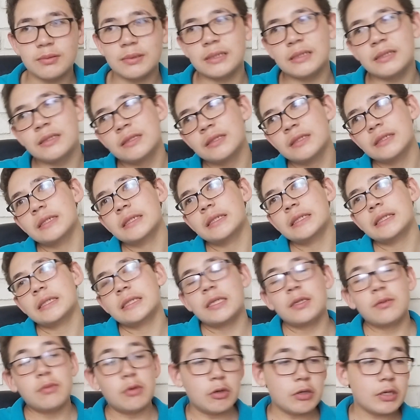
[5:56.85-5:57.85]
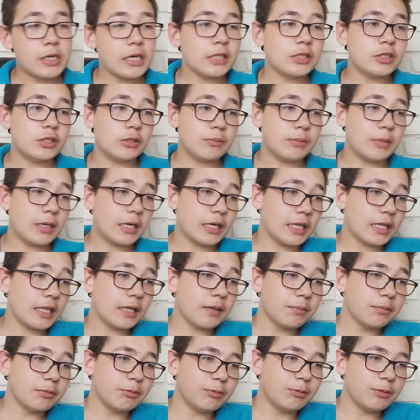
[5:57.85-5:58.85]
Well, we'll get to my
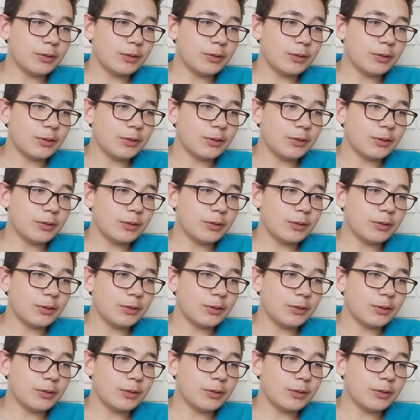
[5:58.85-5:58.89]
club.